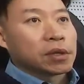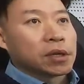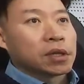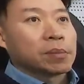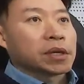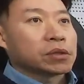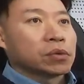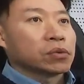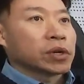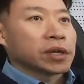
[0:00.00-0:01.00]
in the
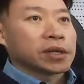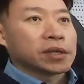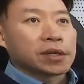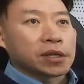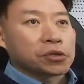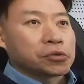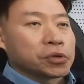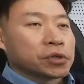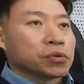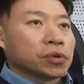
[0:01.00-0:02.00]
metal related
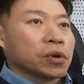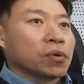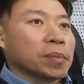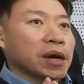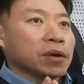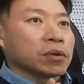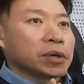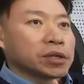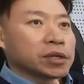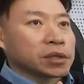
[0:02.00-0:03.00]
industries, to know about the
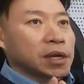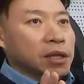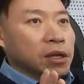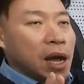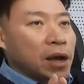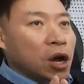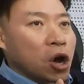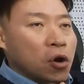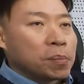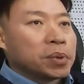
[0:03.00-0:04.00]
product, and I
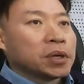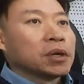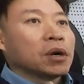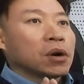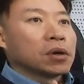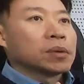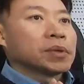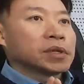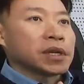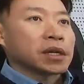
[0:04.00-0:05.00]
hope our
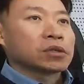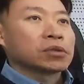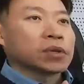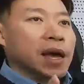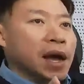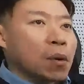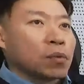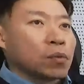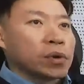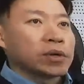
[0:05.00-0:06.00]
product to
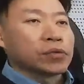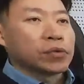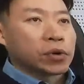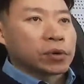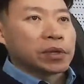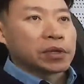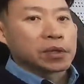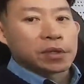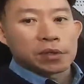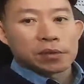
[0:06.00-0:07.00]
help with your
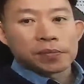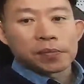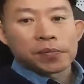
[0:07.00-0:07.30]
business,